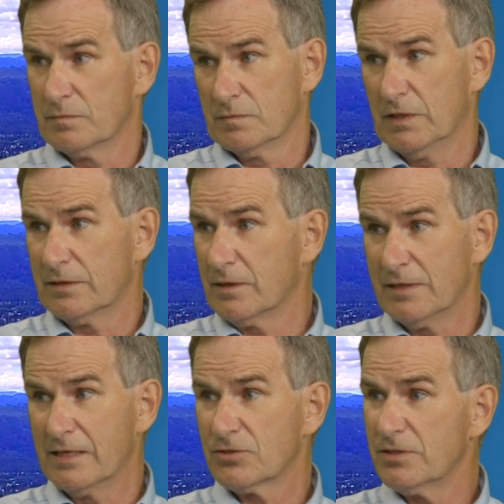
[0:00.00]
that the
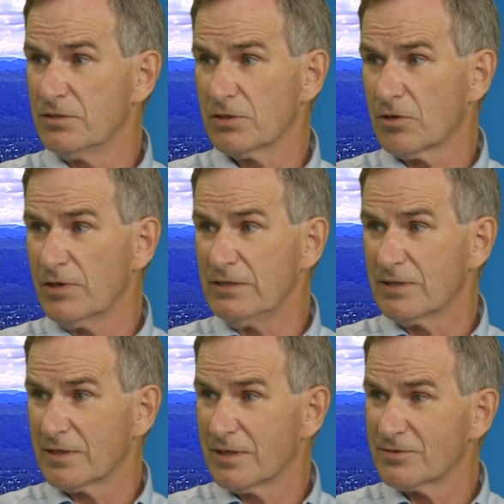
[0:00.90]
density is
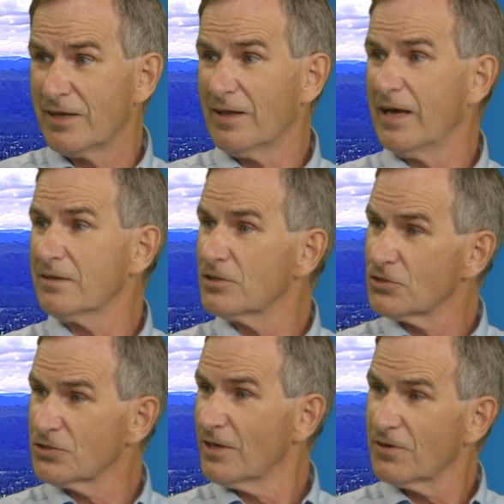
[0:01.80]
increasing because they like the
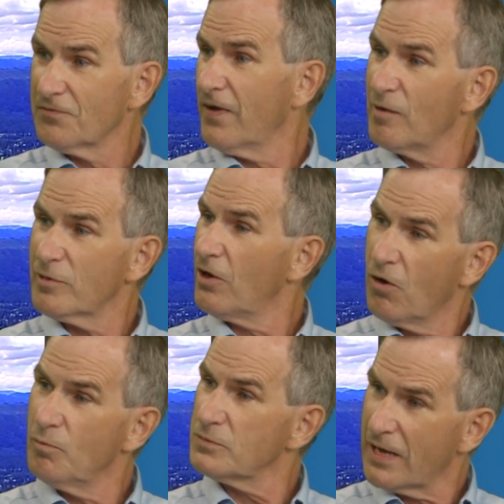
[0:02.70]
single family
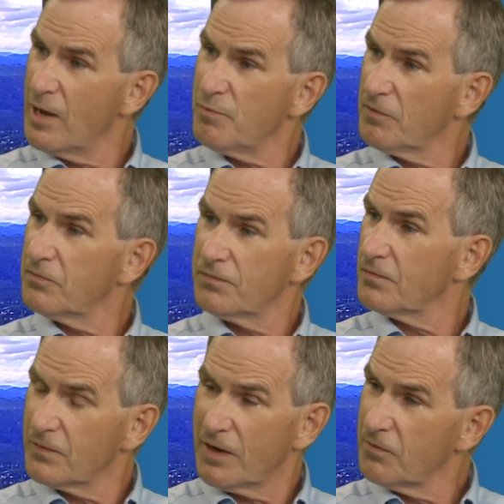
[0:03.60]
home type of,
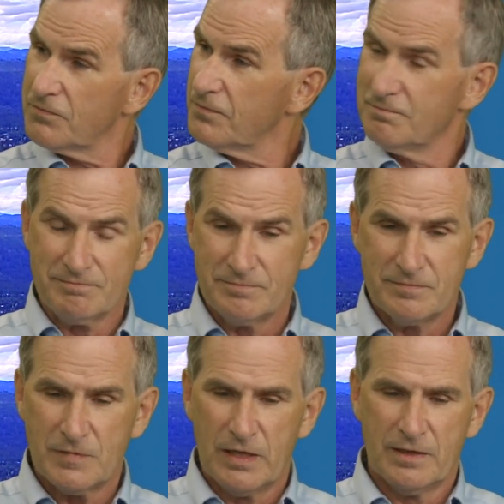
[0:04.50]
of
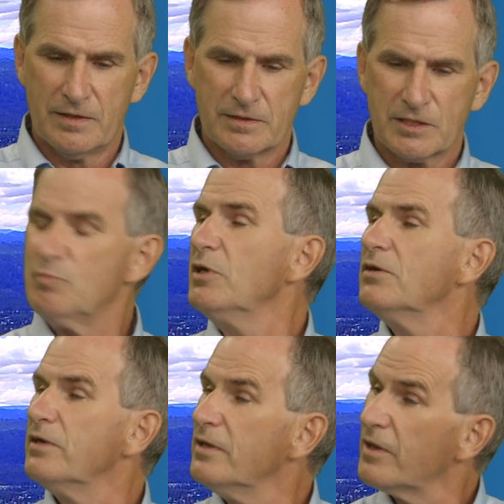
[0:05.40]

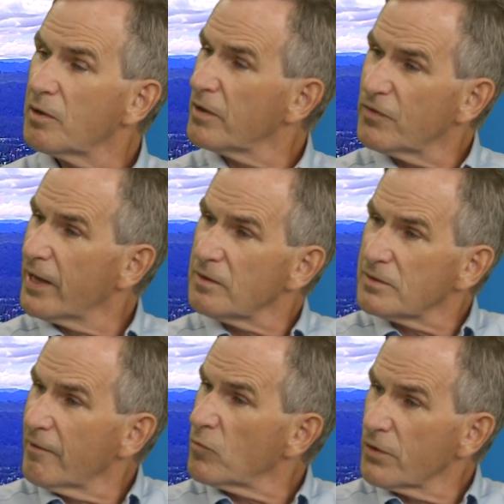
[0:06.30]
community that, that
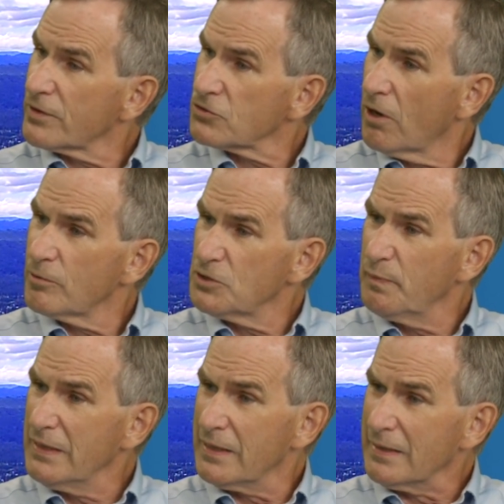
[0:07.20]
Leavenworth has always
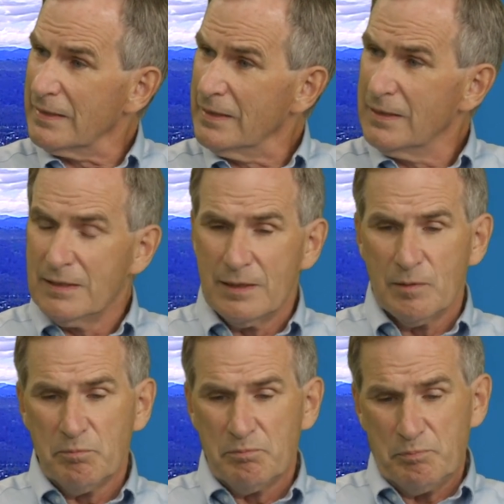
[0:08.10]
been.
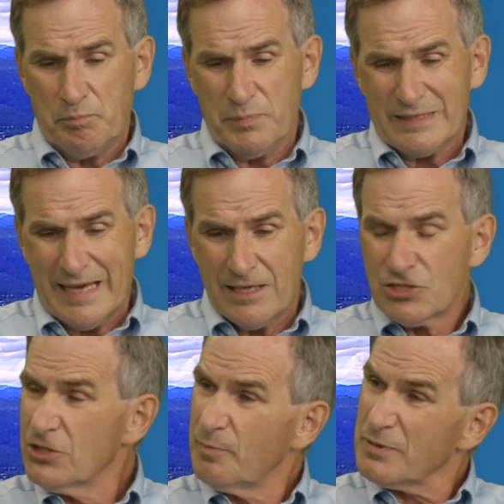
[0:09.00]
But that
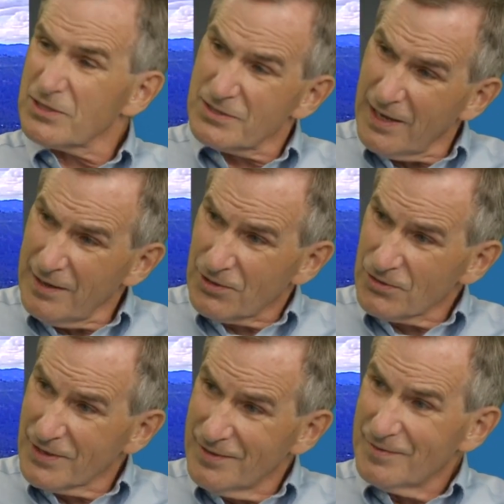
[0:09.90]
ship has sailed.